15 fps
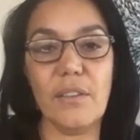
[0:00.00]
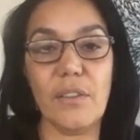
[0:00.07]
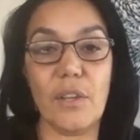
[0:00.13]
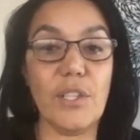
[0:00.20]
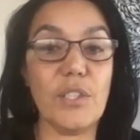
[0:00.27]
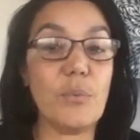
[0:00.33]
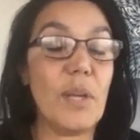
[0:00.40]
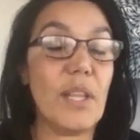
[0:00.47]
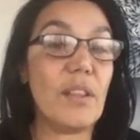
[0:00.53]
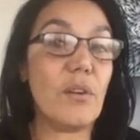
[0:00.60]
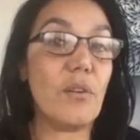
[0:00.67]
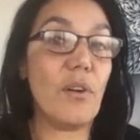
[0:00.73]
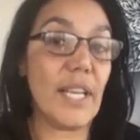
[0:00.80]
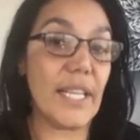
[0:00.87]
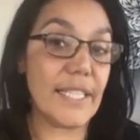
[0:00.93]
those with
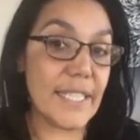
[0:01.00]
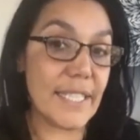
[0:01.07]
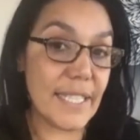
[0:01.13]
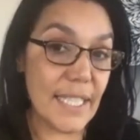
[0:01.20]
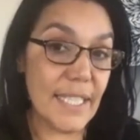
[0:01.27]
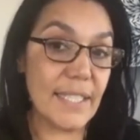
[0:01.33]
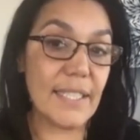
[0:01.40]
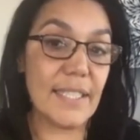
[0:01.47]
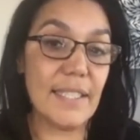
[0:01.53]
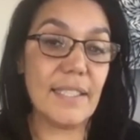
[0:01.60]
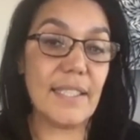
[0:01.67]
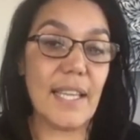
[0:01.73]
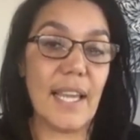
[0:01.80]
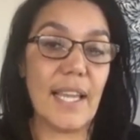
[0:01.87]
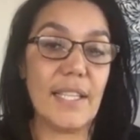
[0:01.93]
chronic diseases
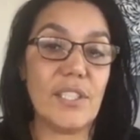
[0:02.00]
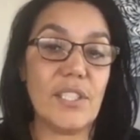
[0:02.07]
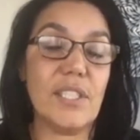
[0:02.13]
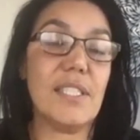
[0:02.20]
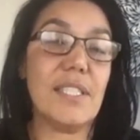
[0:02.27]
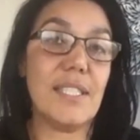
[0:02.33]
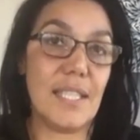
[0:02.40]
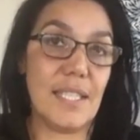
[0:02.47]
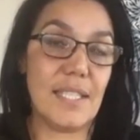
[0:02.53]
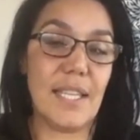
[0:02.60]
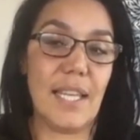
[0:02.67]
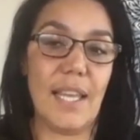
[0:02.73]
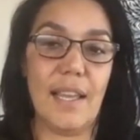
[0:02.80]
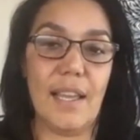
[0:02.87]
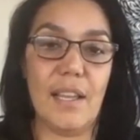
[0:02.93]
aged
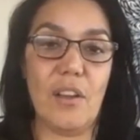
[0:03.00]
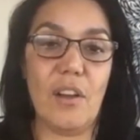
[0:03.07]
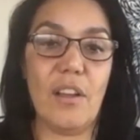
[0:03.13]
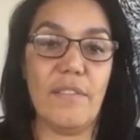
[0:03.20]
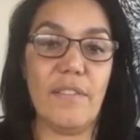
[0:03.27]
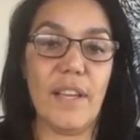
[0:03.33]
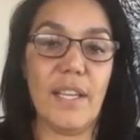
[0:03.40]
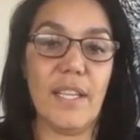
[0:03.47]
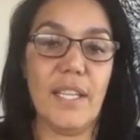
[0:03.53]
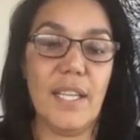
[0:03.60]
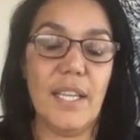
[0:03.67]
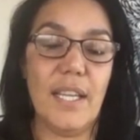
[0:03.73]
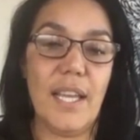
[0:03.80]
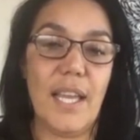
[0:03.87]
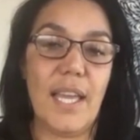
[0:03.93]
60 and over,
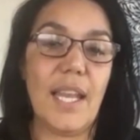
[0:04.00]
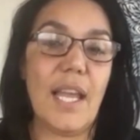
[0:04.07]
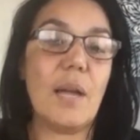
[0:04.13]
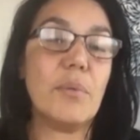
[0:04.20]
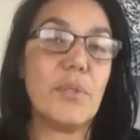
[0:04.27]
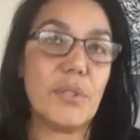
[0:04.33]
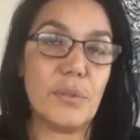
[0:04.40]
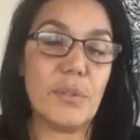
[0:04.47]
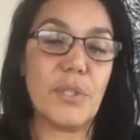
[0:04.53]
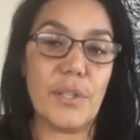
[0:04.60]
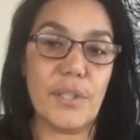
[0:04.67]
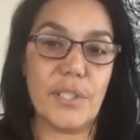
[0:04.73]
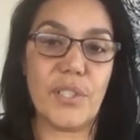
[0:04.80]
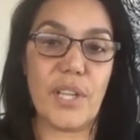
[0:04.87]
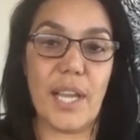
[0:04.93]
and Aboriginal
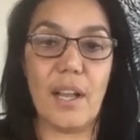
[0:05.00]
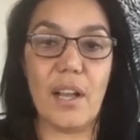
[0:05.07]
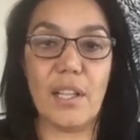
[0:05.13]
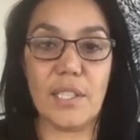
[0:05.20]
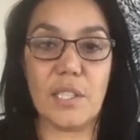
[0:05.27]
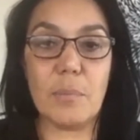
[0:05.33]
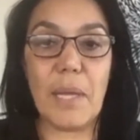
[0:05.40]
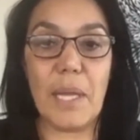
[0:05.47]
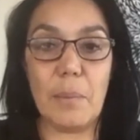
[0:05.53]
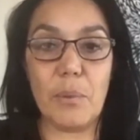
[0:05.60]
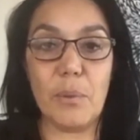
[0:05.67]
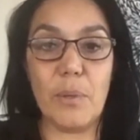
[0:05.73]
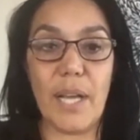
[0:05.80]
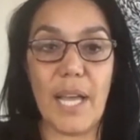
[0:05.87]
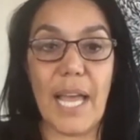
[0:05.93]
Torres Strait Islander
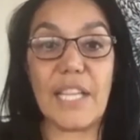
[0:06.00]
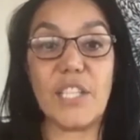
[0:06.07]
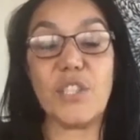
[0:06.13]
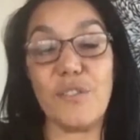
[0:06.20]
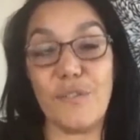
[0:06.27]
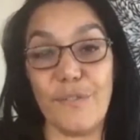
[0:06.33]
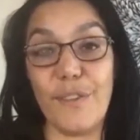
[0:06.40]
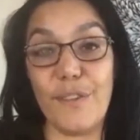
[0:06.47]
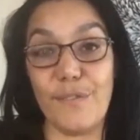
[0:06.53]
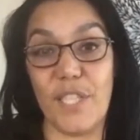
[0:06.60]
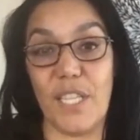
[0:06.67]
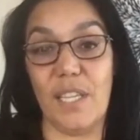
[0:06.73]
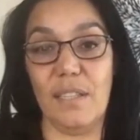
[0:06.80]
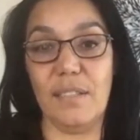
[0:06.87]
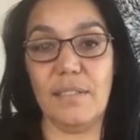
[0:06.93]
people aged
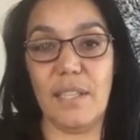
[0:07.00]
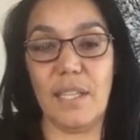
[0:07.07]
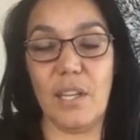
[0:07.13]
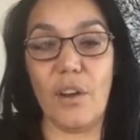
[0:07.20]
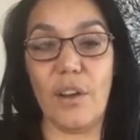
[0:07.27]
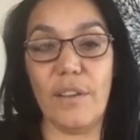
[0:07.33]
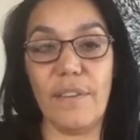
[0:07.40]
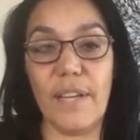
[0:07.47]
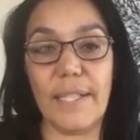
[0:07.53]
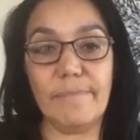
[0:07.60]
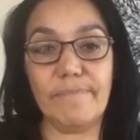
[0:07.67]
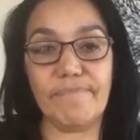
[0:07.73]
50 and over.